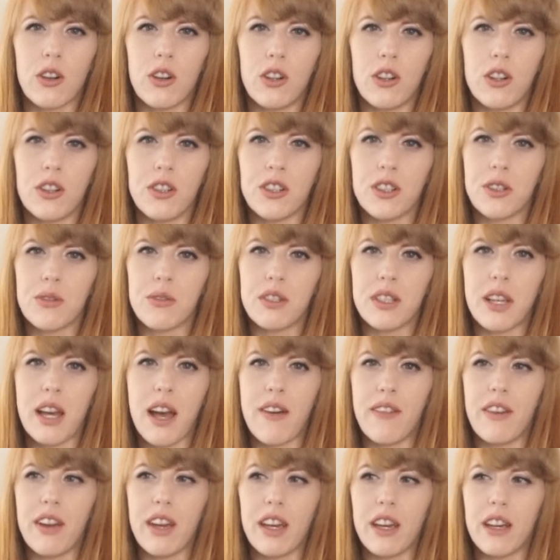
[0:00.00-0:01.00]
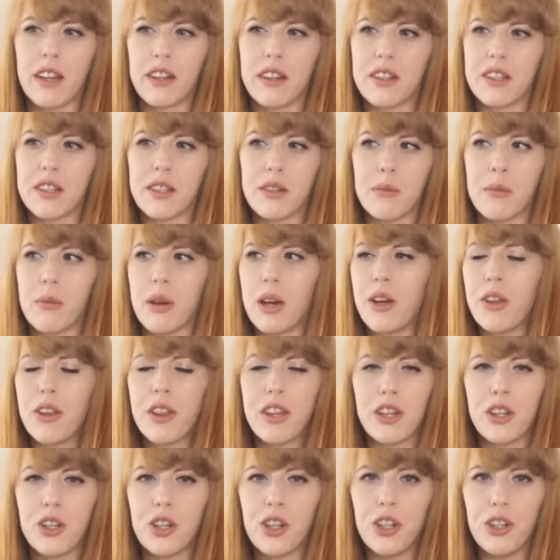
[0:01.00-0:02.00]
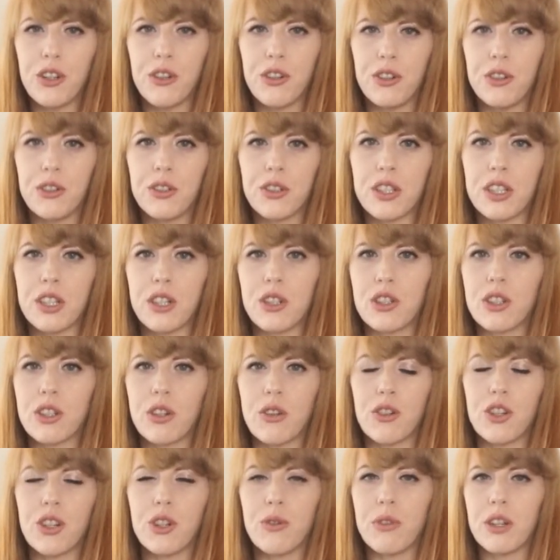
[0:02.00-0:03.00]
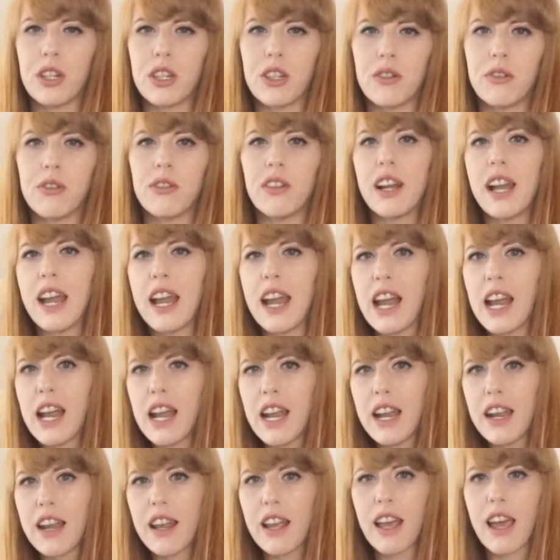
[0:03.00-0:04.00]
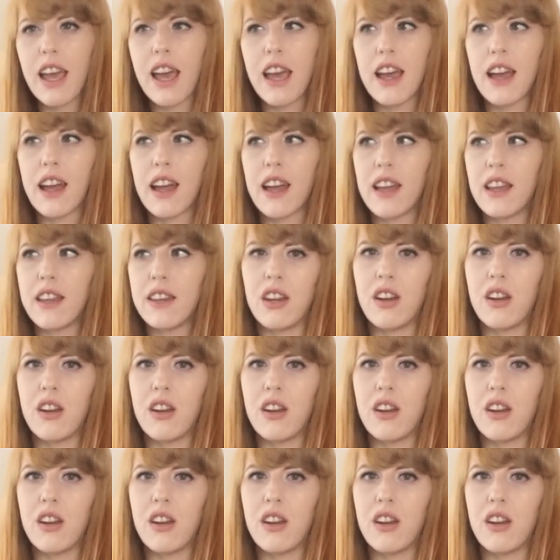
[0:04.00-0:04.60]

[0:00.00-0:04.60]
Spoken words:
one of our girls was having some health issues, and so she went to Reed.